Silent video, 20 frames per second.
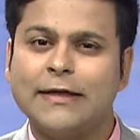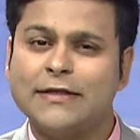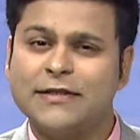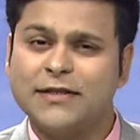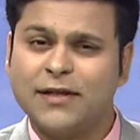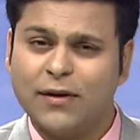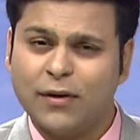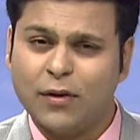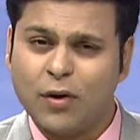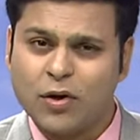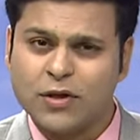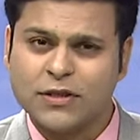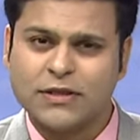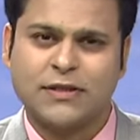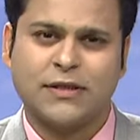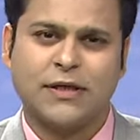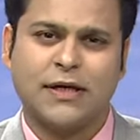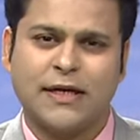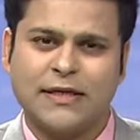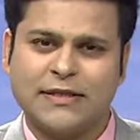ends in
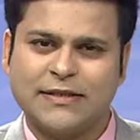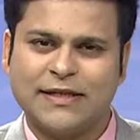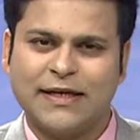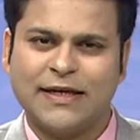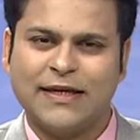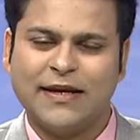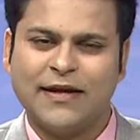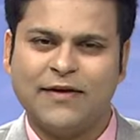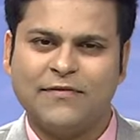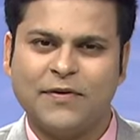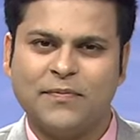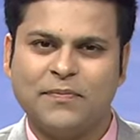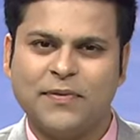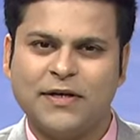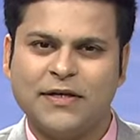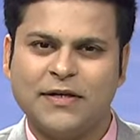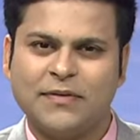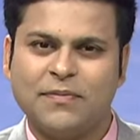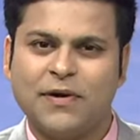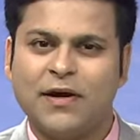loss as India were
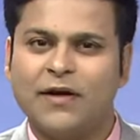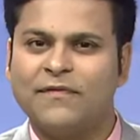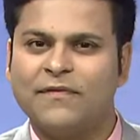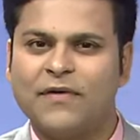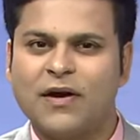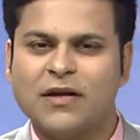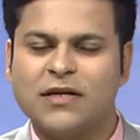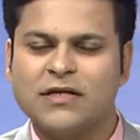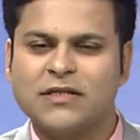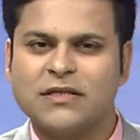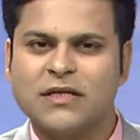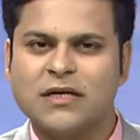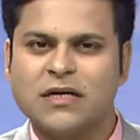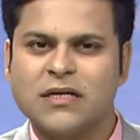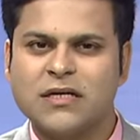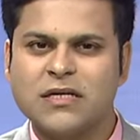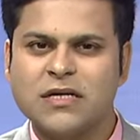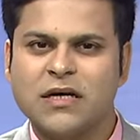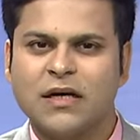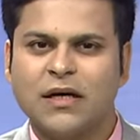beaten by
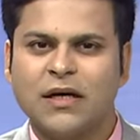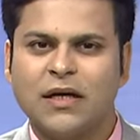Afghanistan